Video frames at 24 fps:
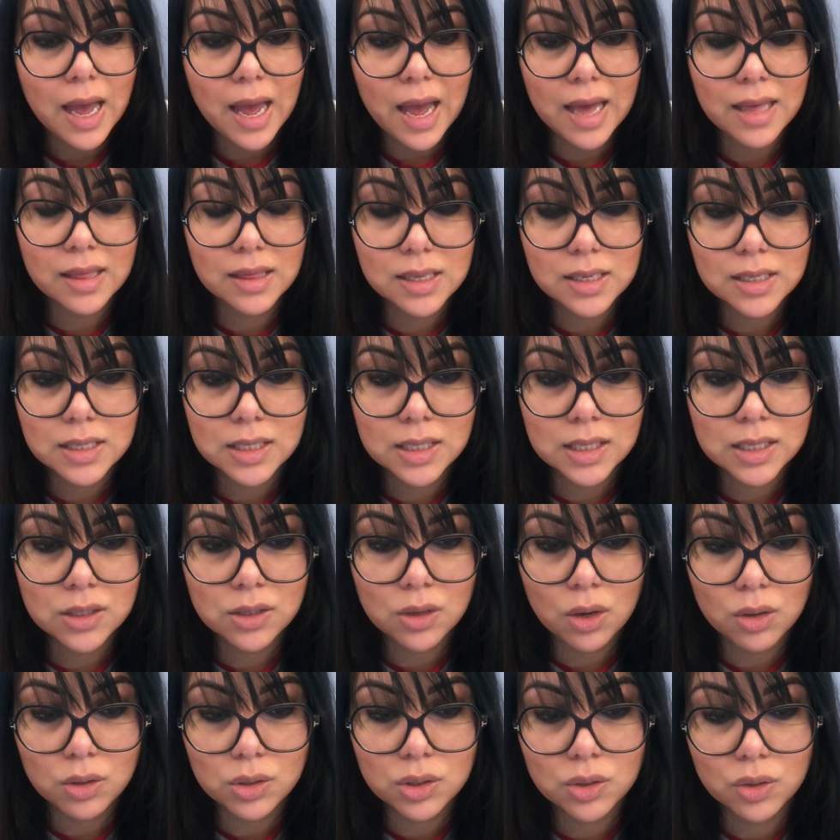And this is
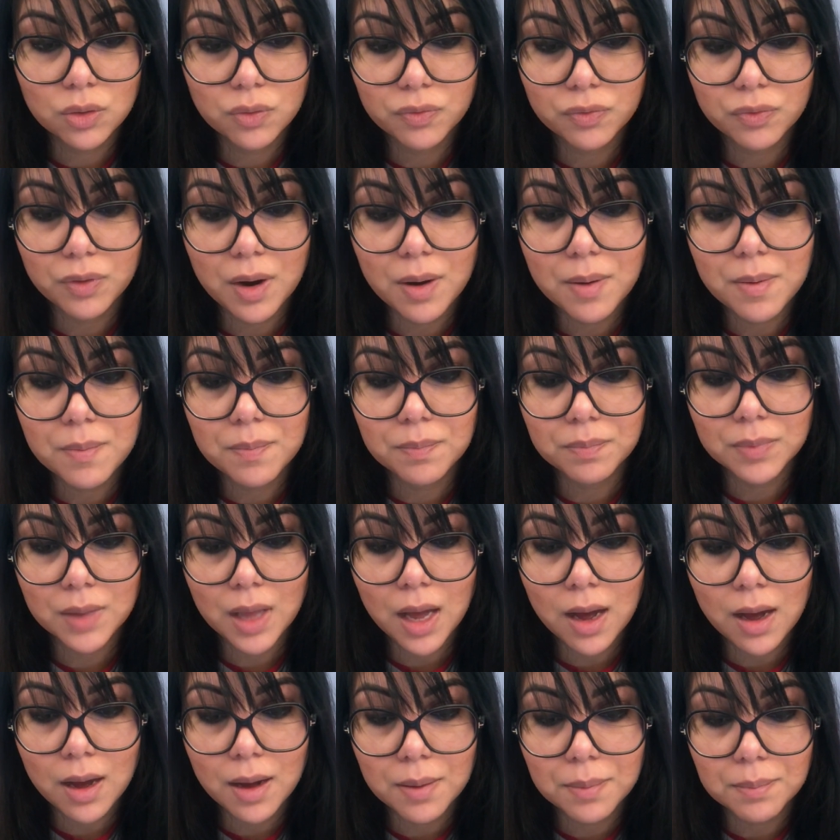also from
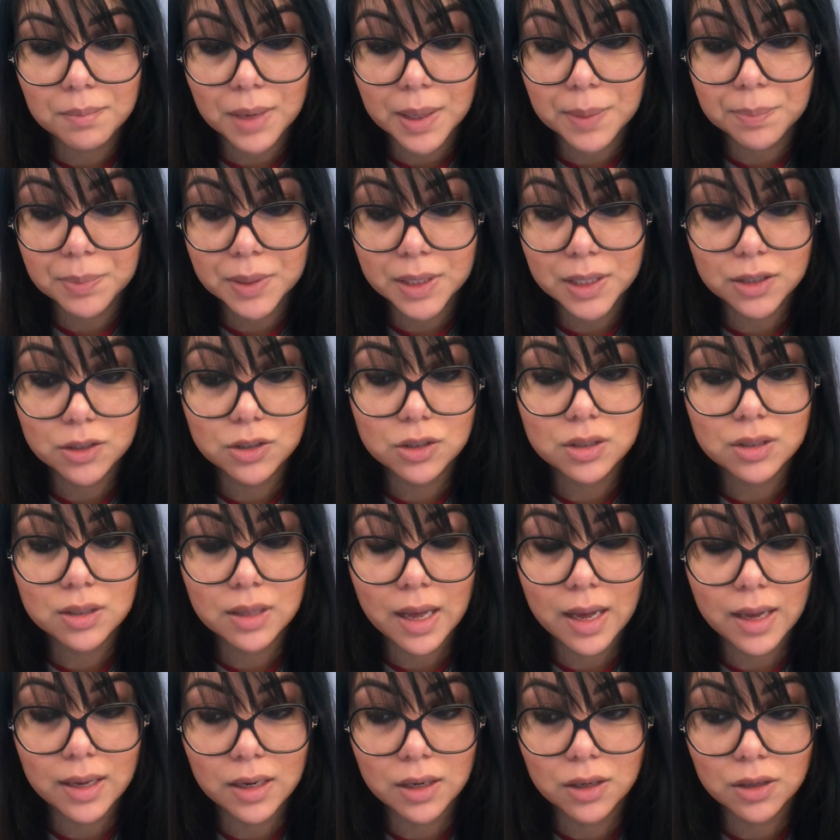my peers
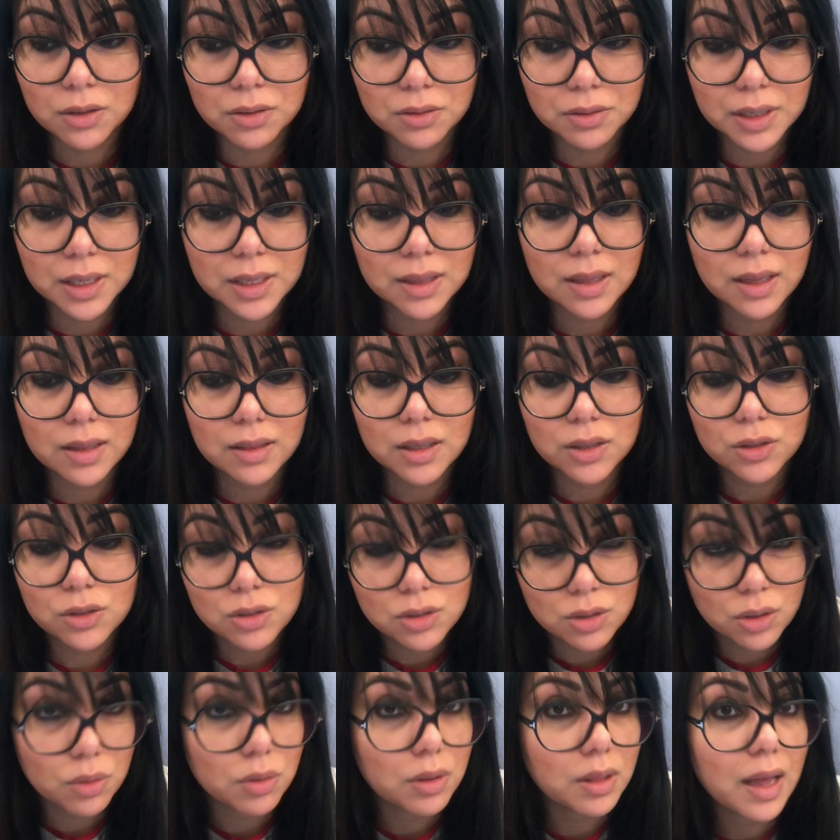that agreed that they're
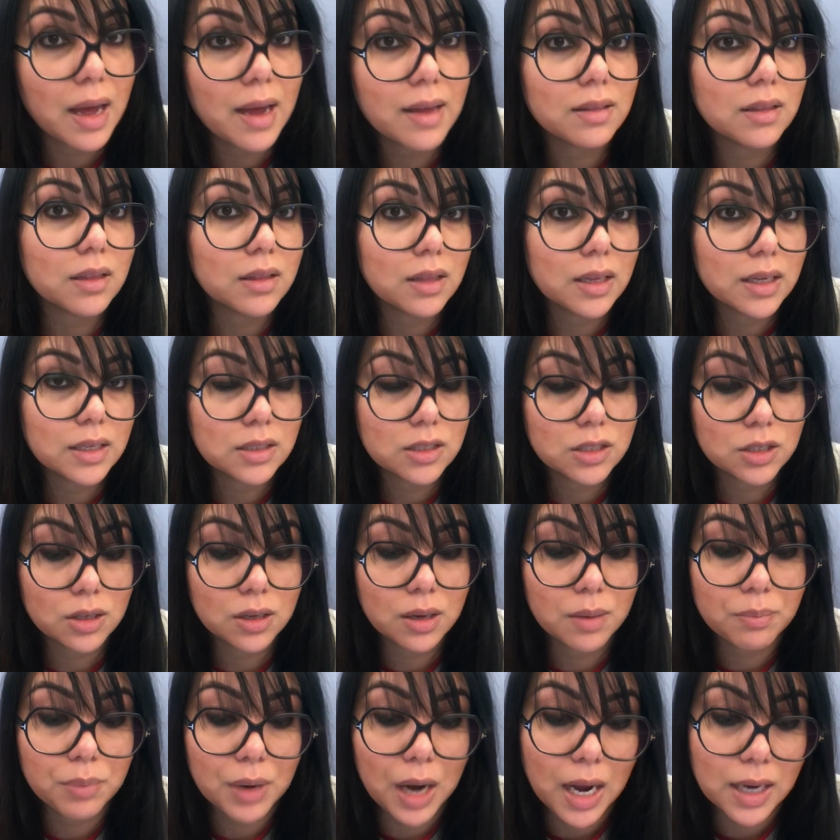so glad that they took
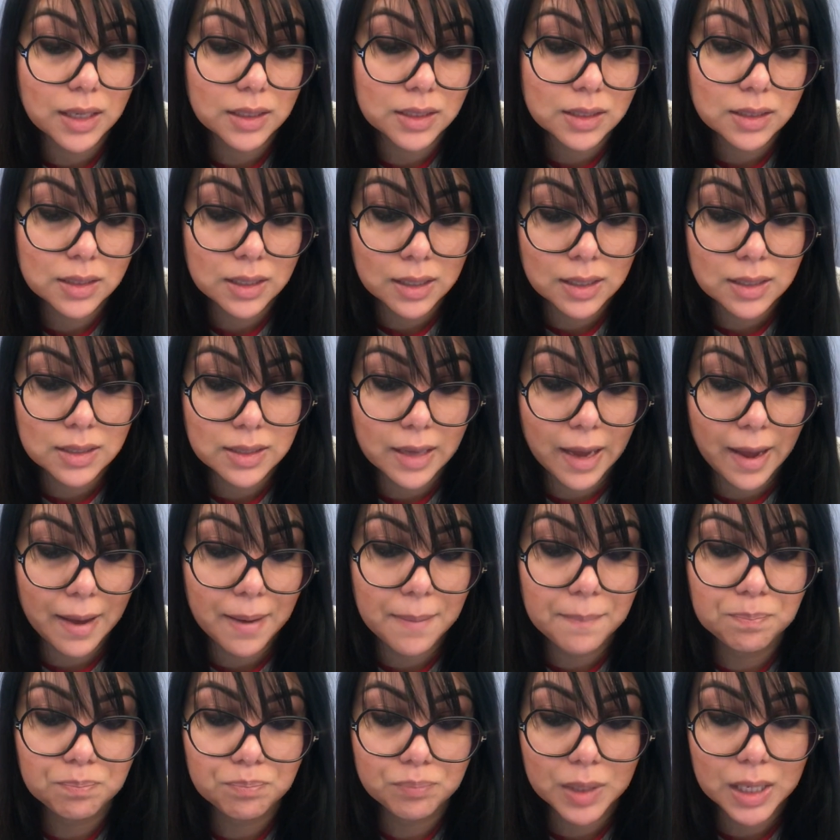a practice
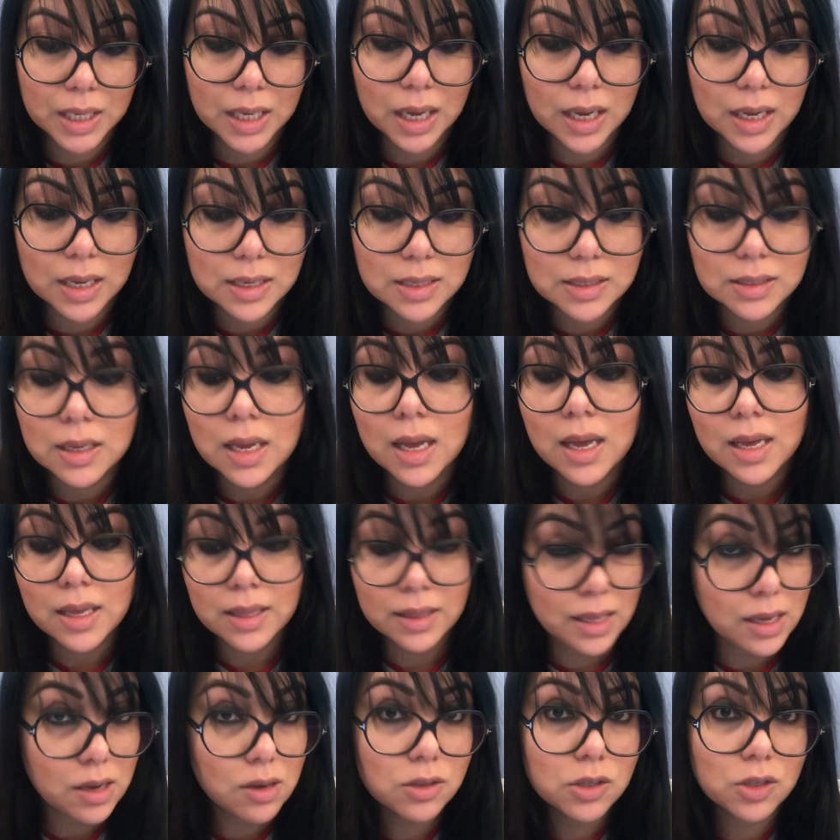exam because
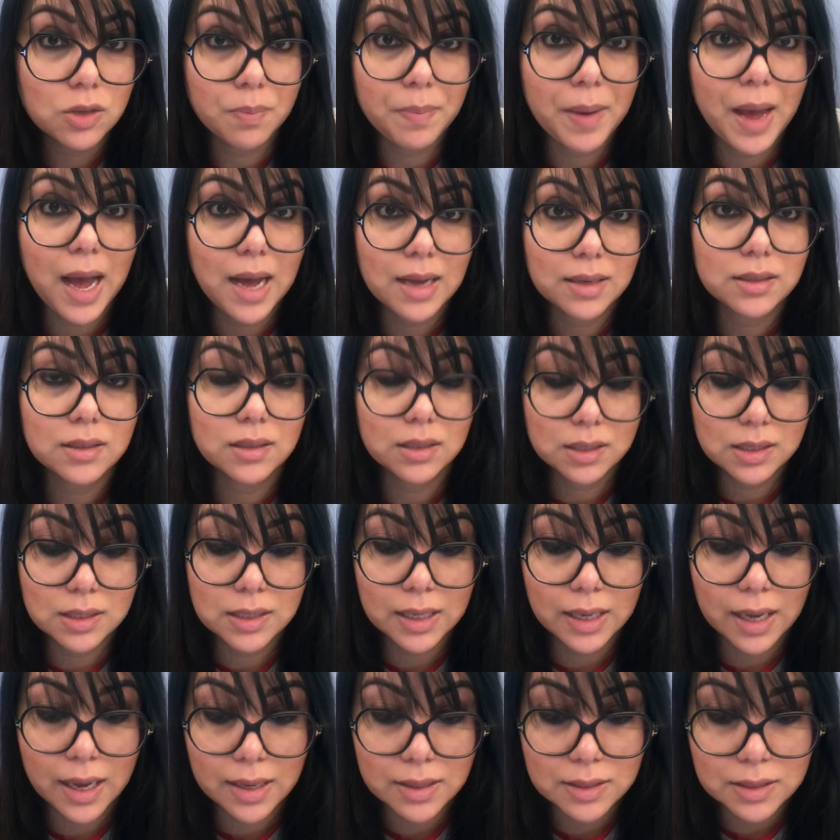they also passed the
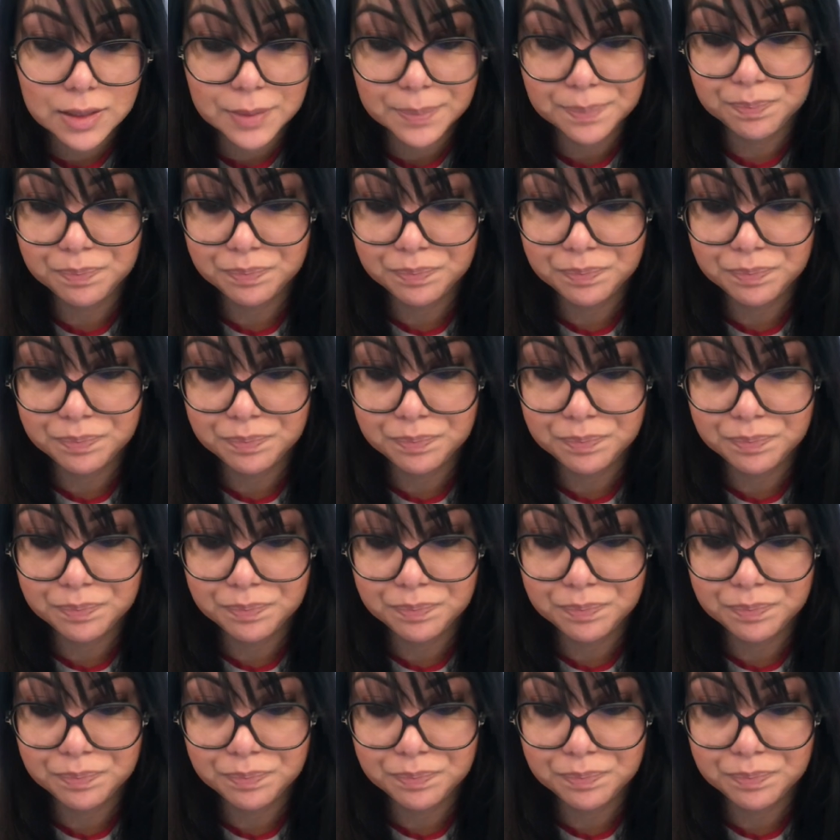CS.